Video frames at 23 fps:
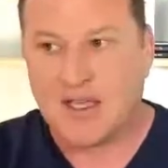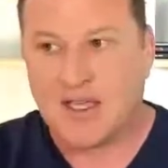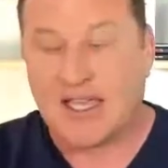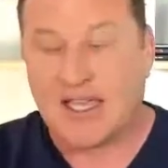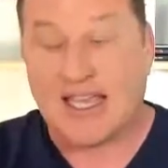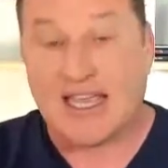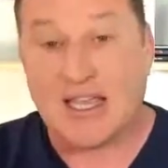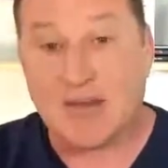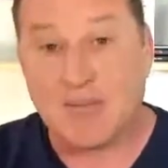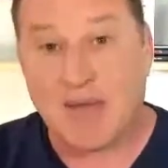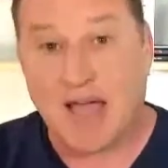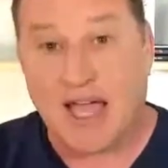
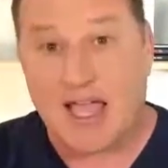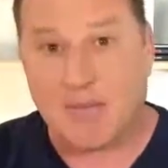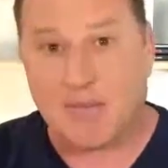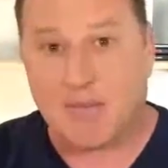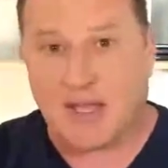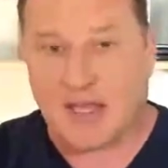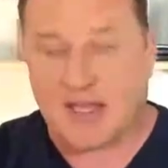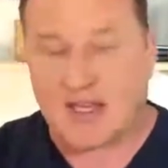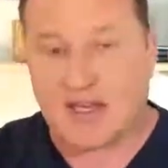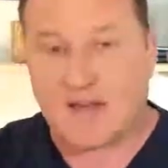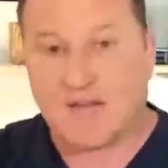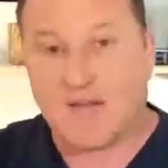in my
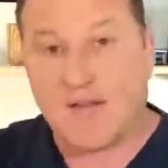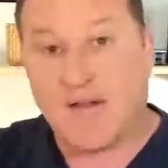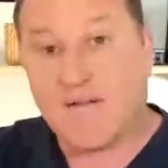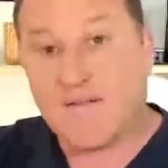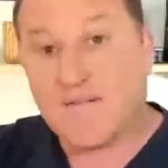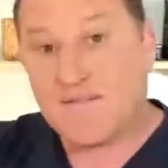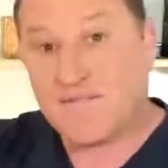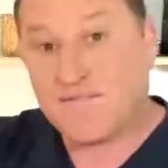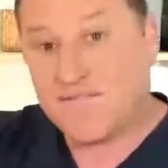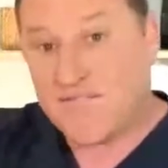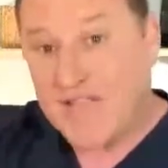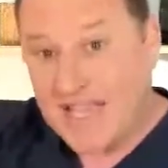opinion,
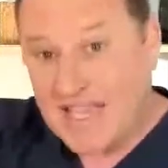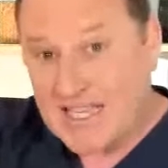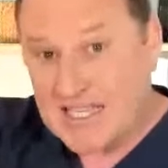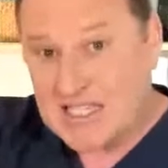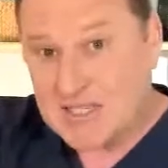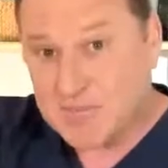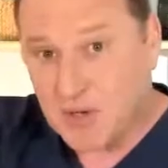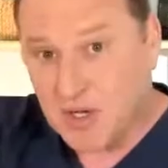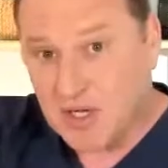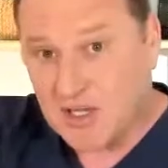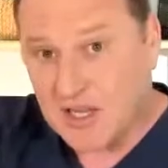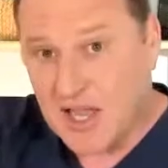
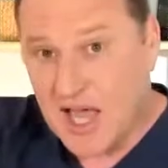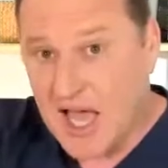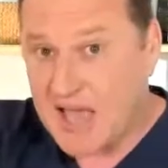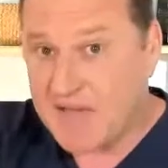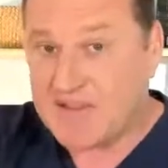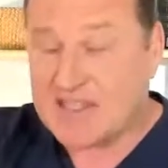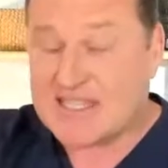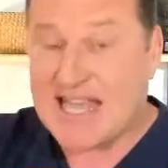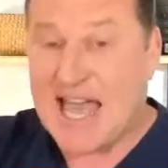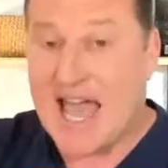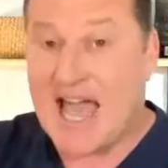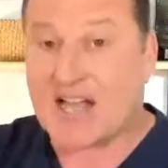Facebook Live
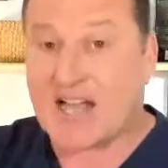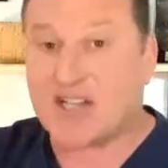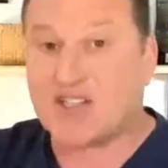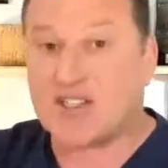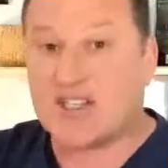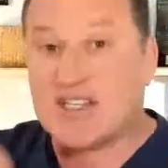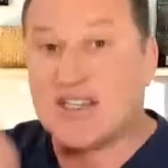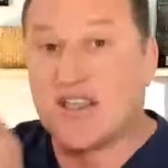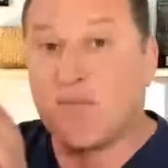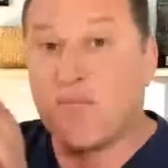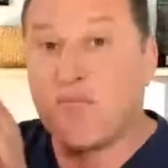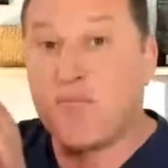is actually
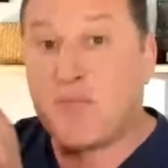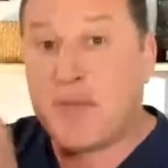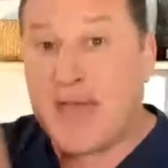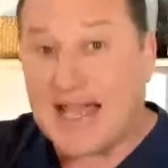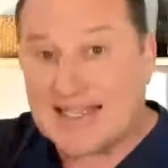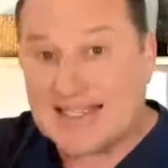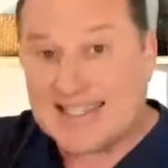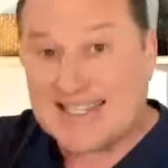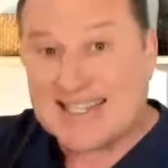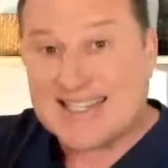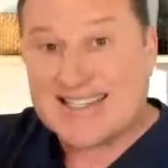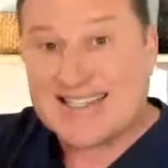the
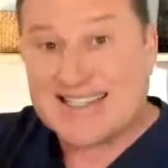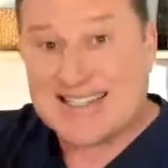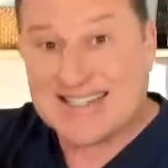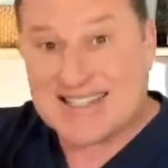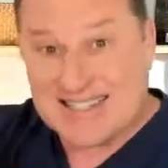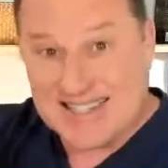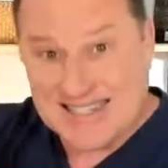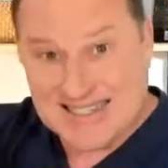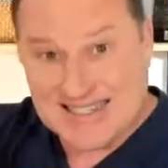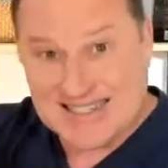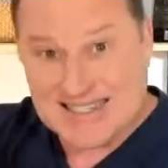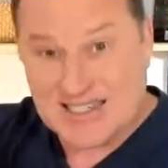best
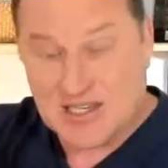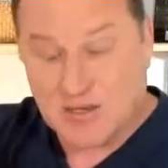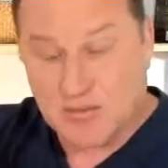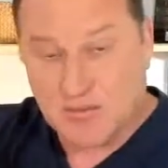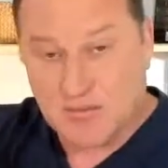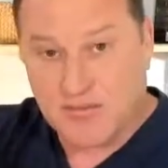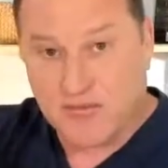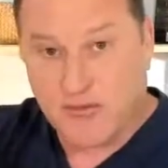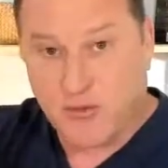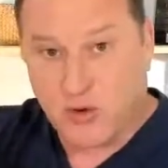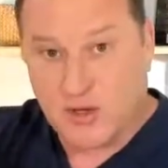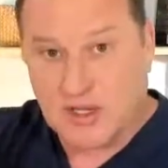system
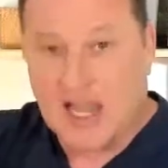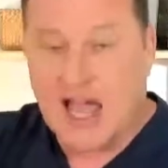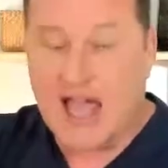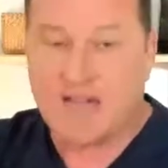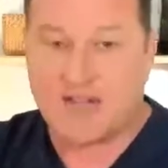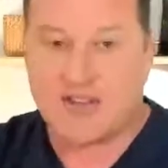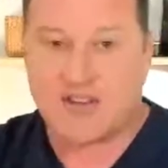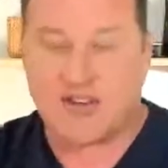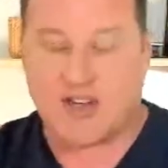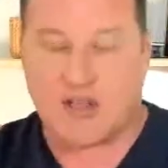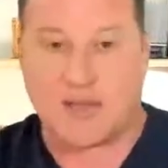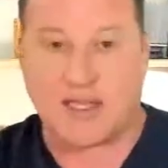for live
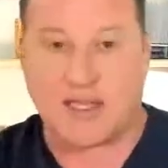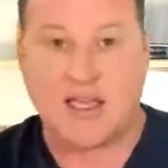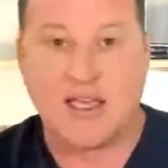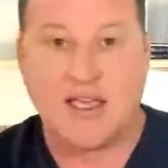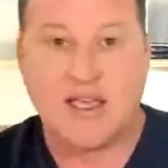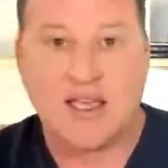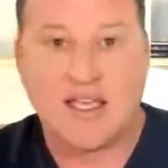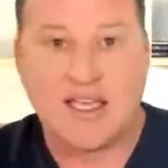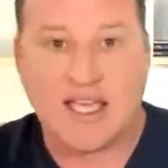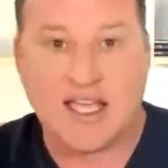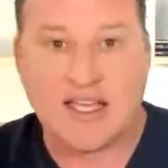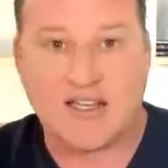streaming.
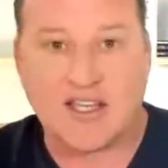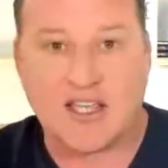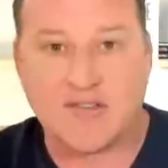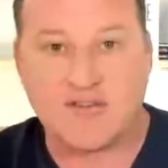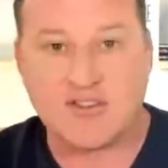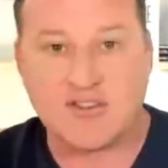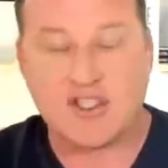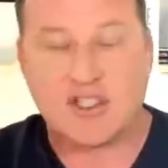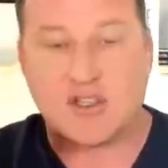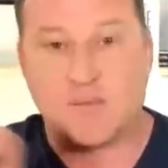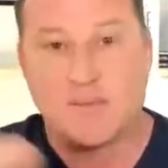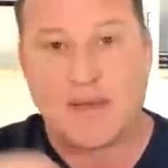It gives
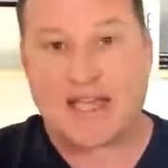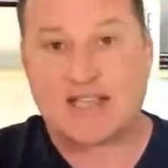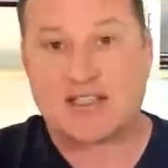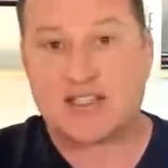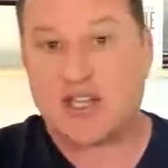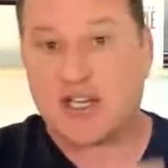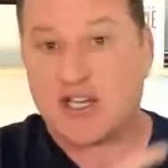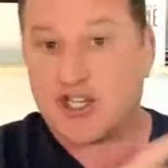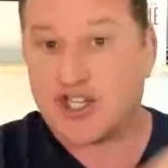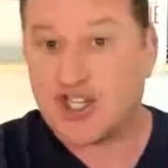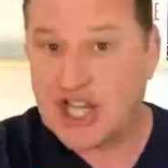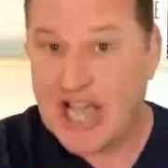you the best
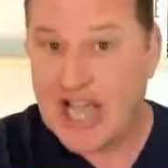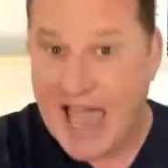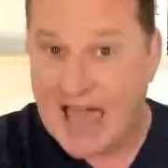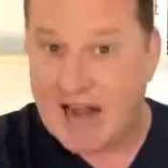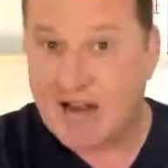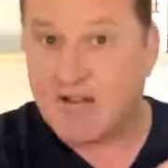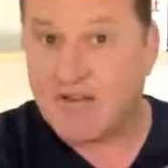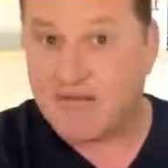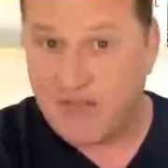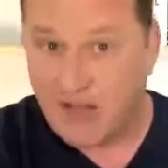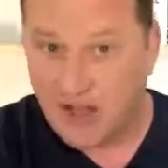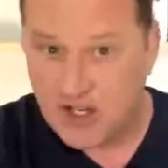chat
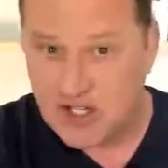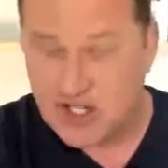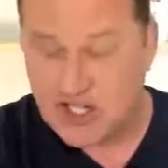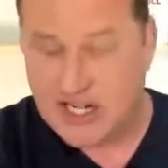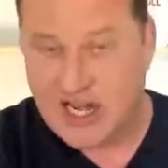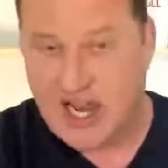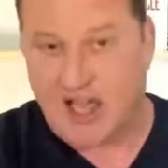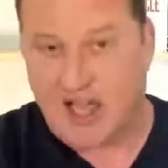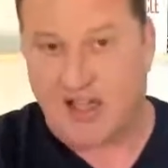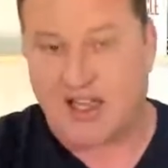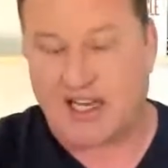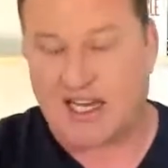
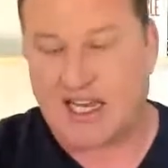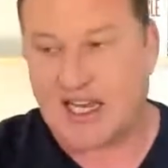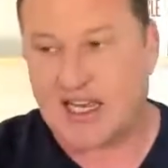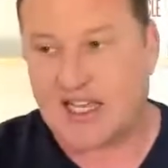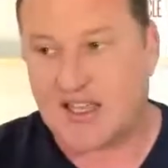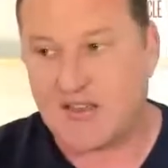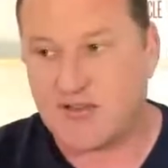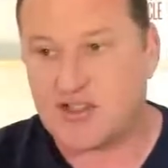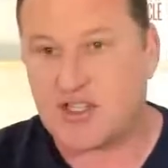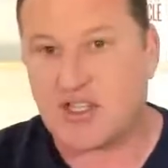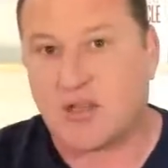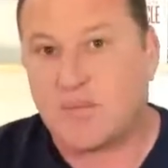functionality. It
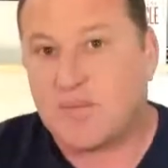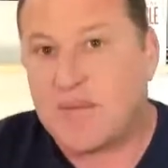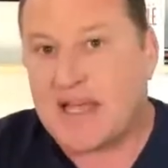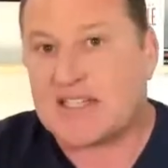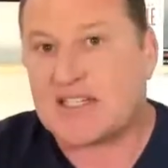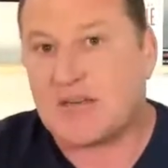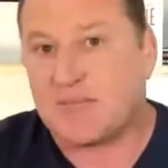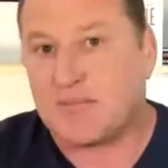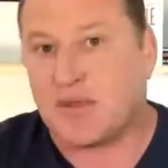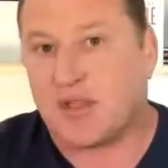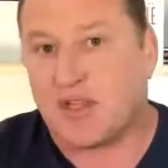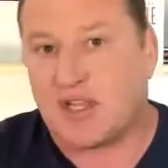gives you the best
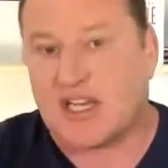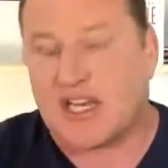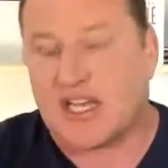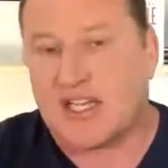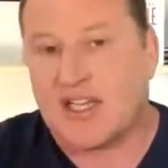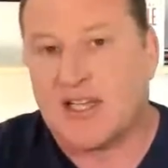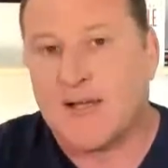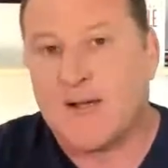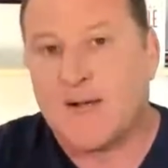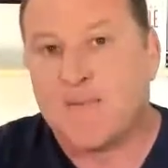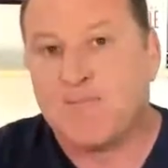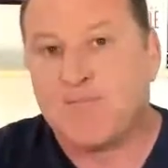ability
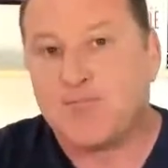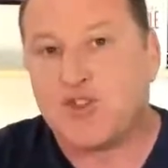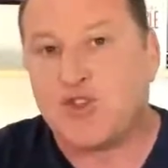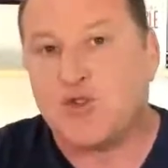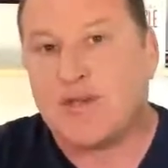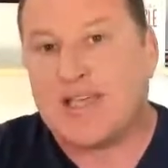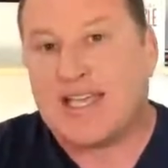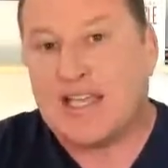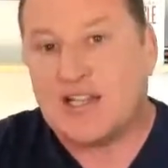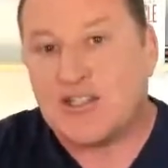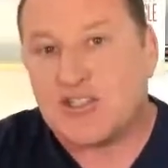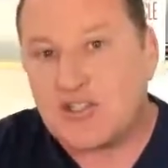to
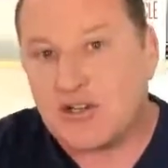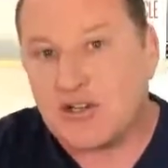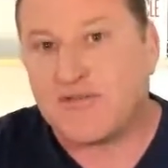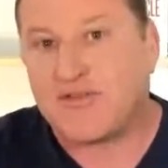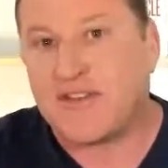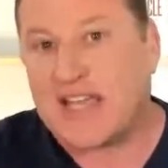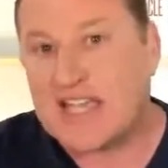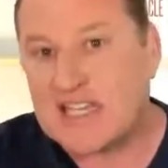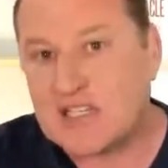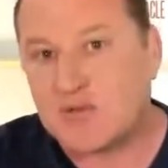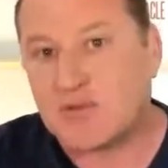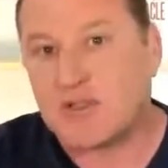
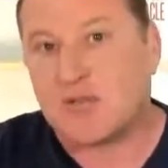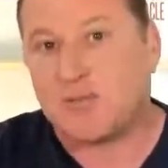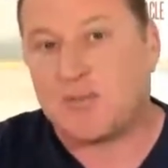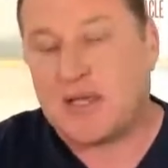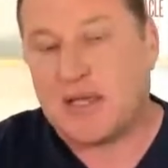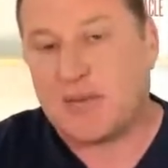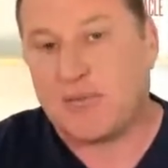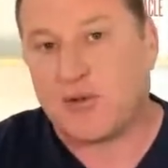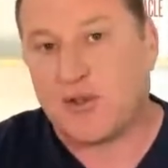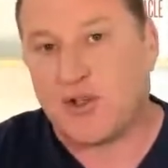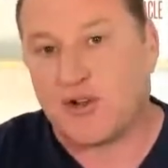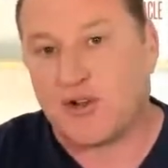interface with the
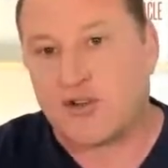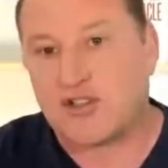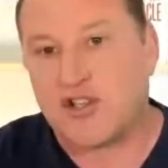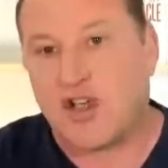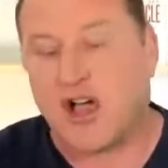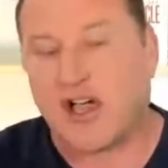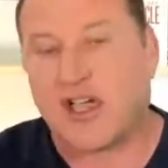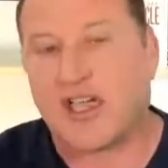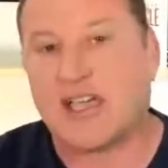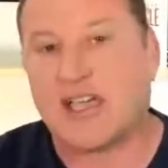people you're talking